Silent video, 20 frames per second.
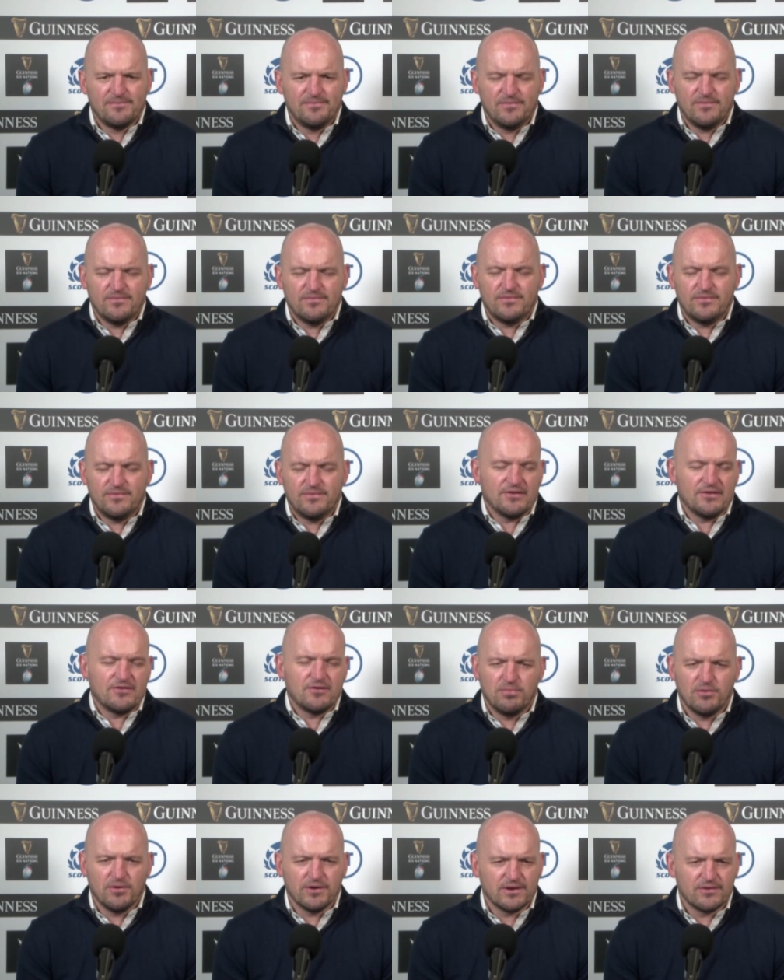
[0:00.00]

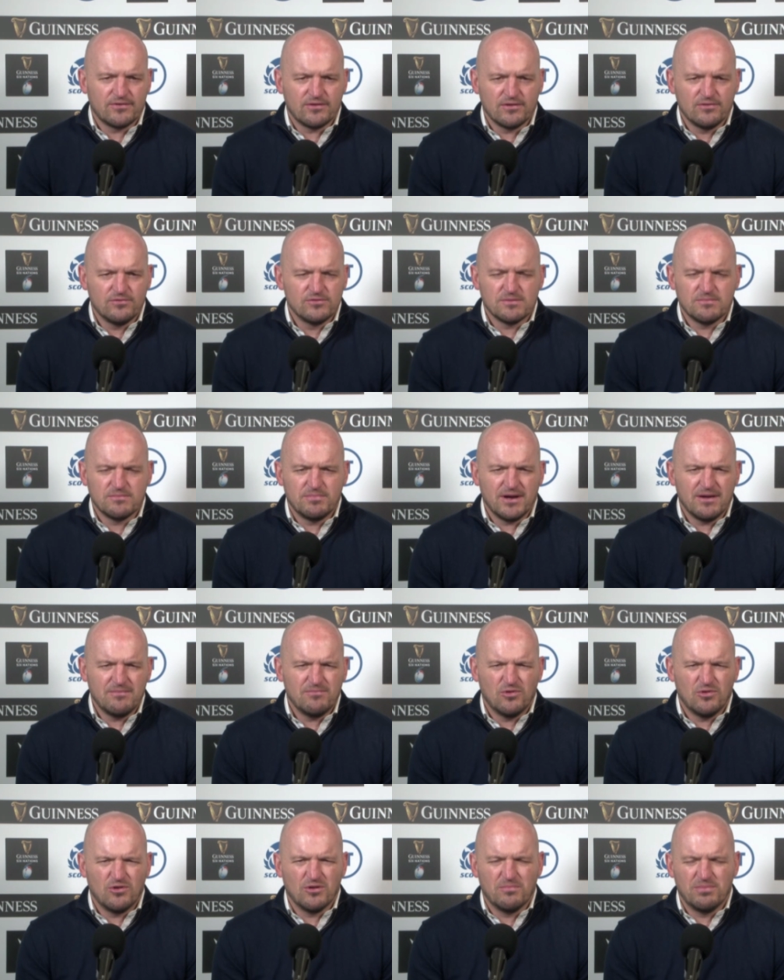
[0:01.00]
disappointing to lose it by
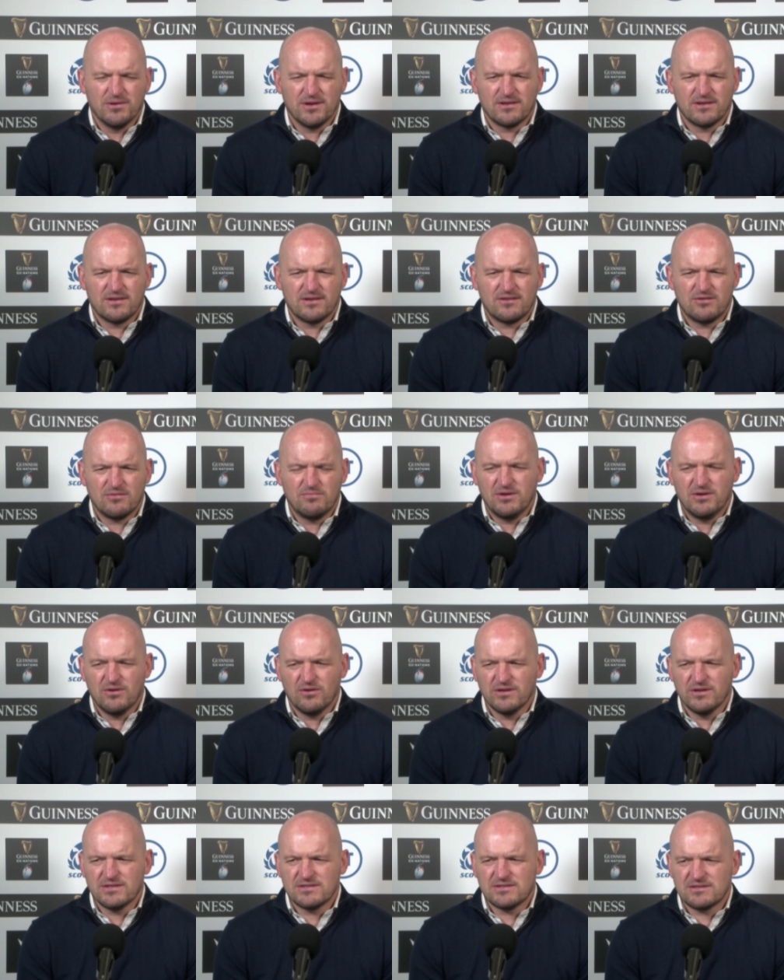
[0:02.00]
more. But to be
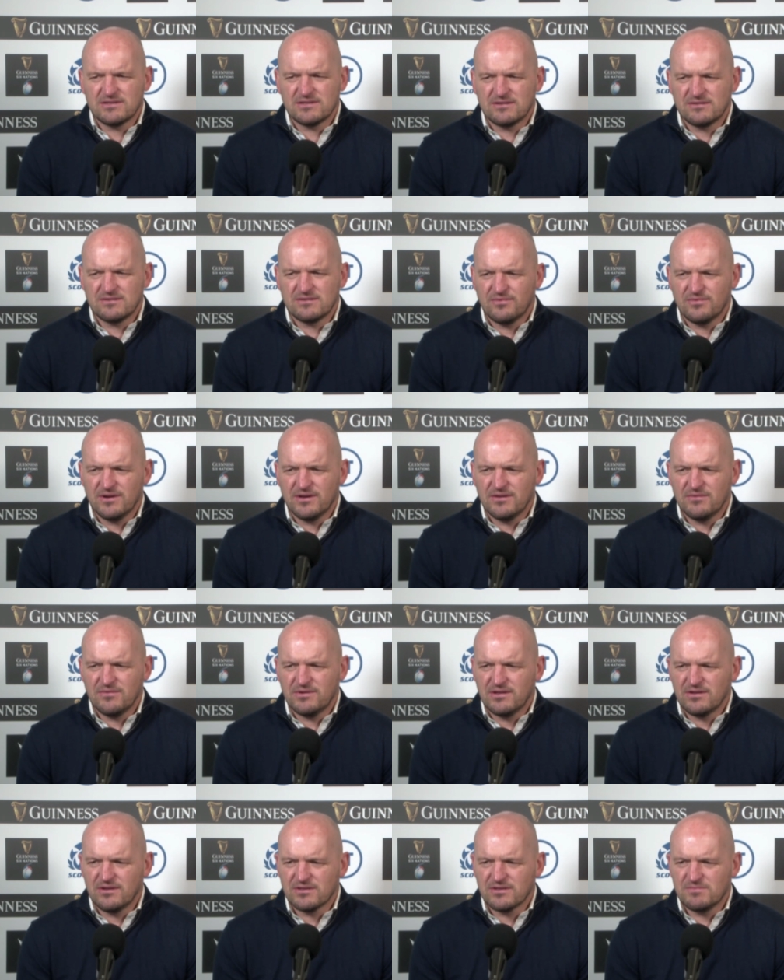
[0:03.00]
honest, whether we lost
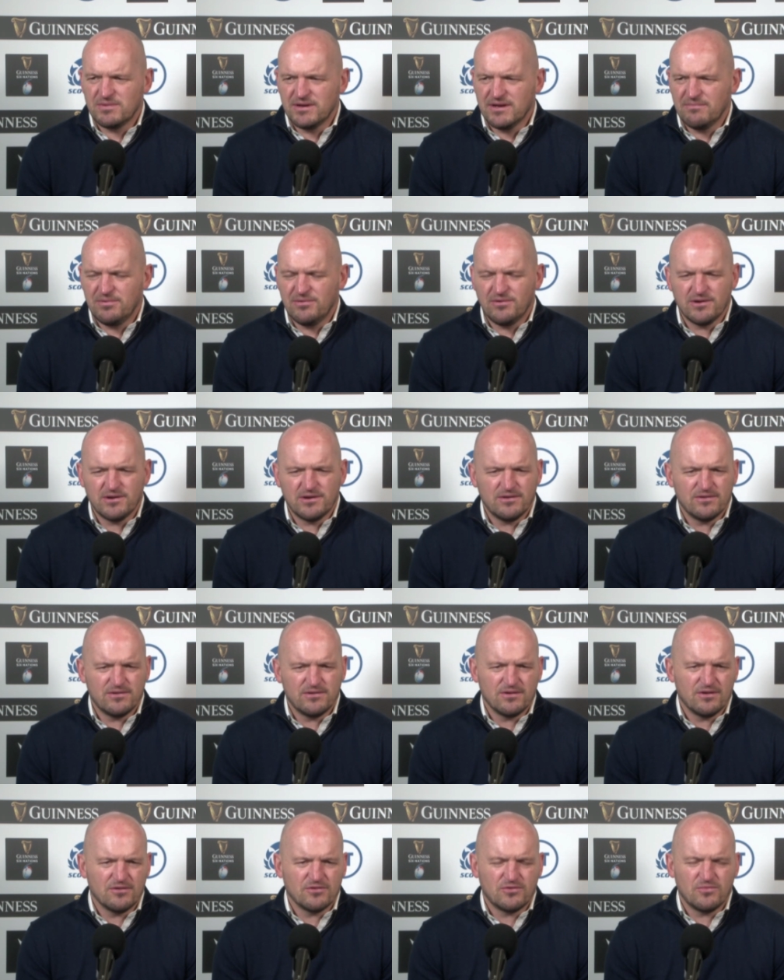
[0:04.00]
by a point or, or
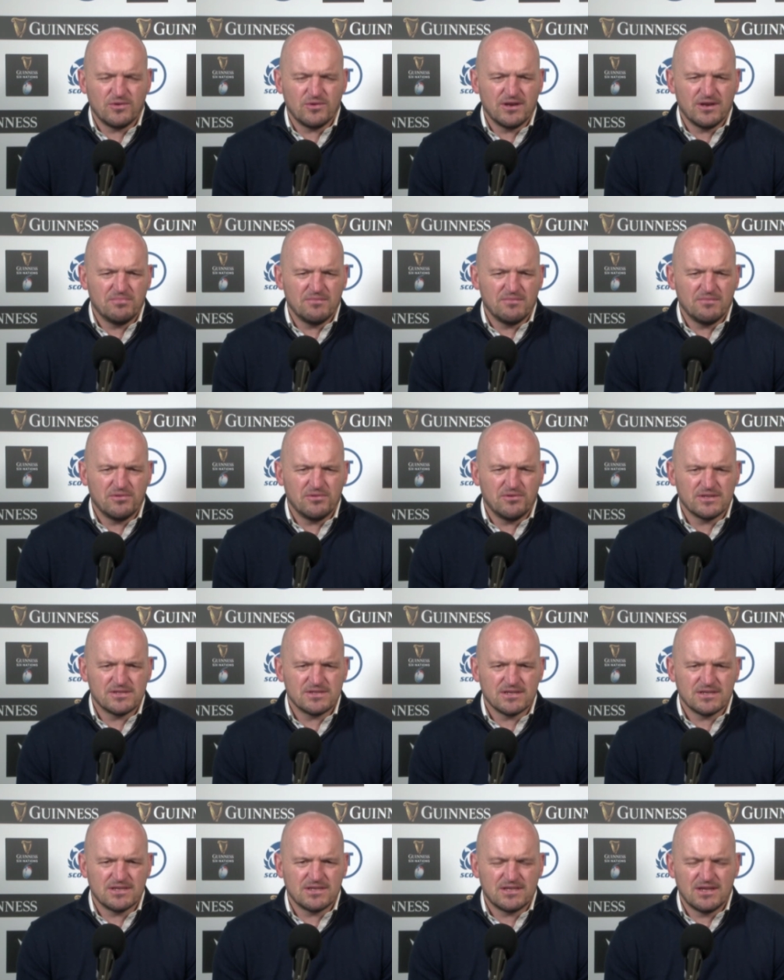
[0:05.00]
20 points, it
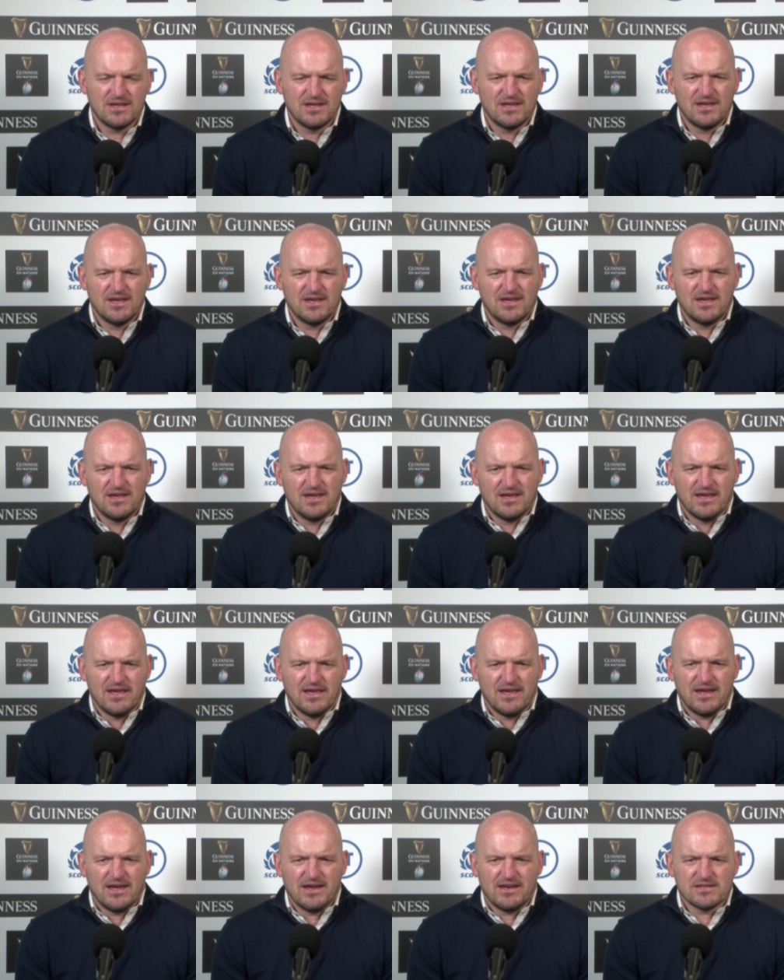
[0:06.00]
it
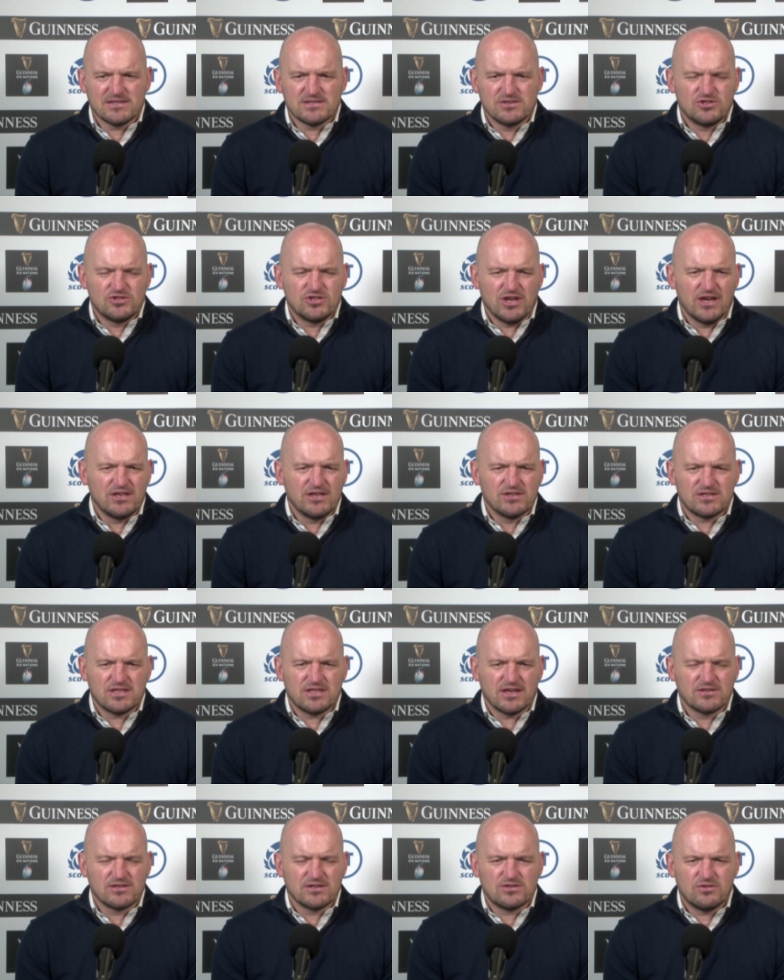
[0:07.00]
doesn't change things
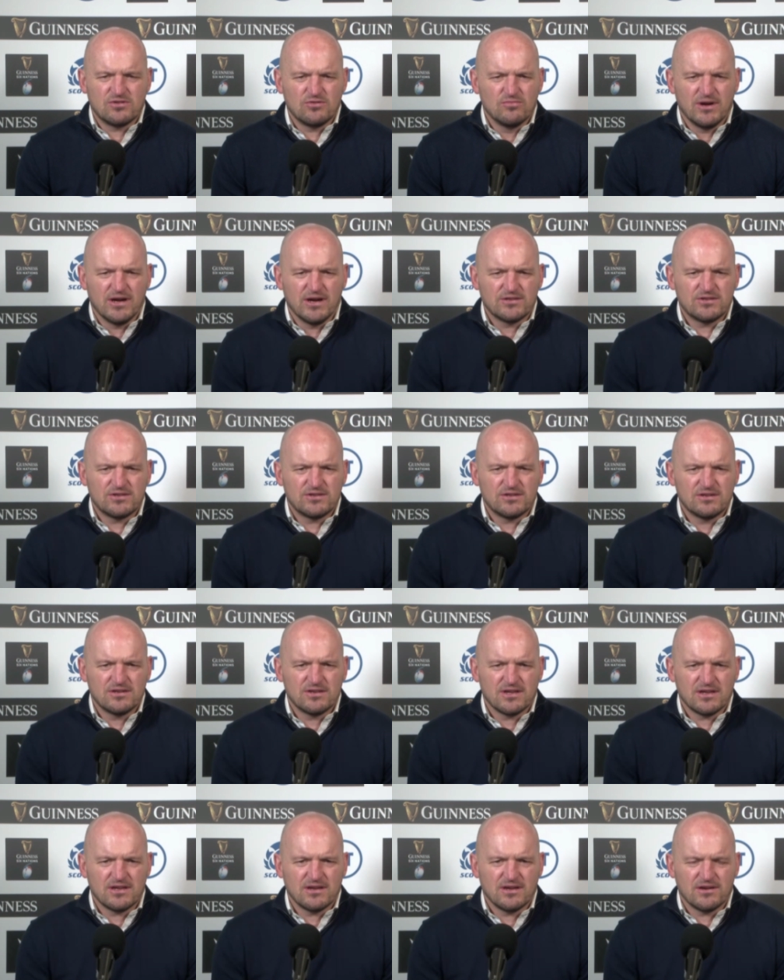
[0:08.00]
too much. Like
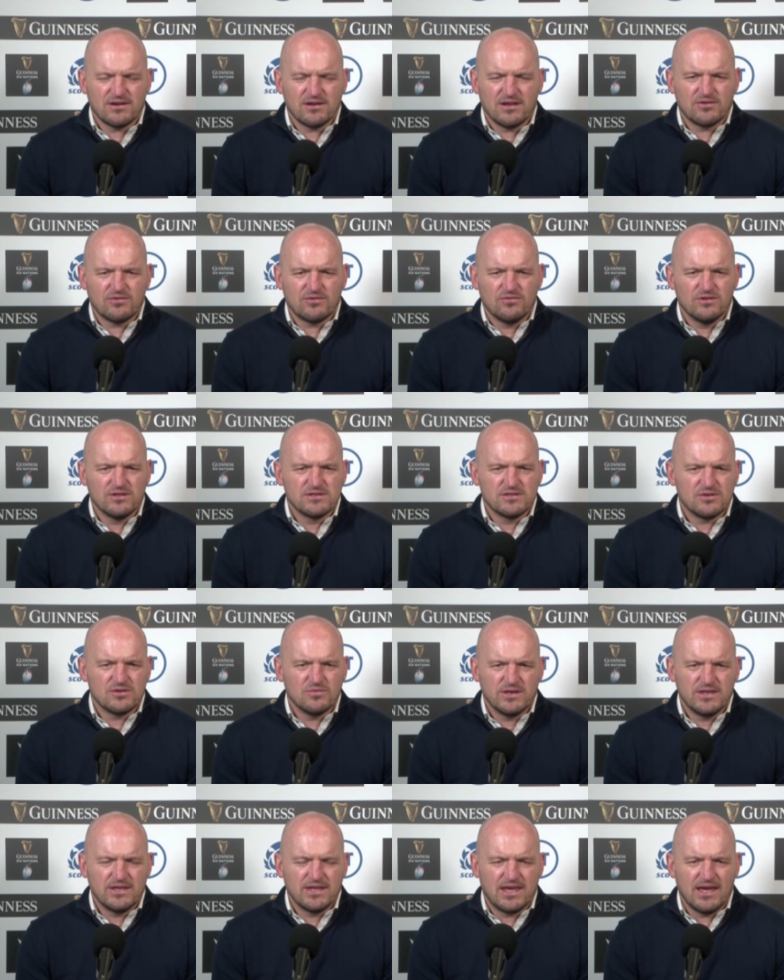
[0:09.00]
our, our, goal is to win the
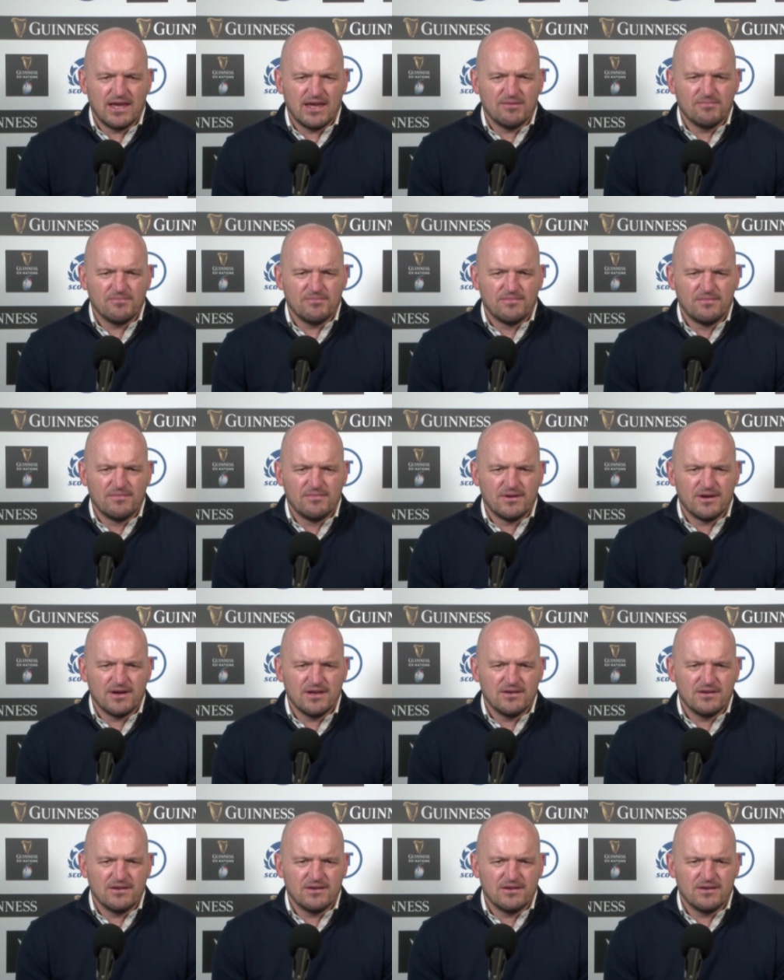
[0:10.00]
game, and